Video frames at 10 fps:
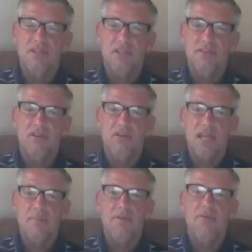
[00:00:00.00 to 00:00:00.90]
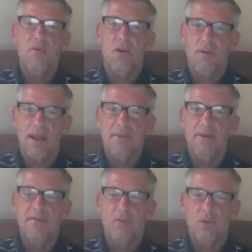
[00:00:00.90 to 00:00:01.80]
So you've heard that before, right?
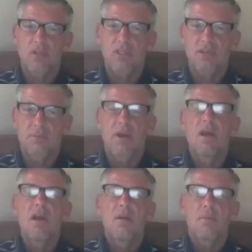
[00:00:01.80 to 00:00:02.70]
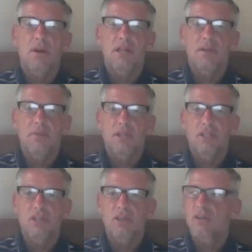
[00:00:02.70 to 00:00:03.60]
We have courses in marketing
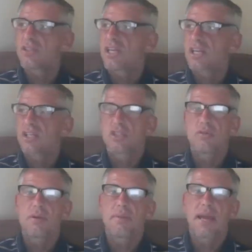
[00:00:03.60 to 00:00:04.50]
research and consumer